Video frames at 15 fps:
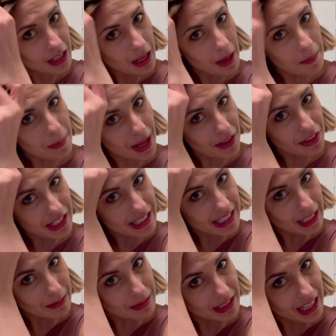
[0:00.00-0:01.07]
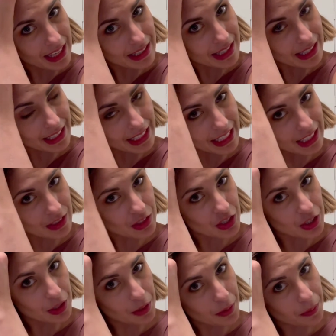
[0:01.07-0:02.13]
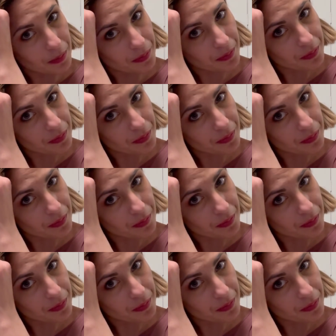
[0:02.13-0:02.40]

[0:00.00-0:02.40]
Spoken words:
about the same density too.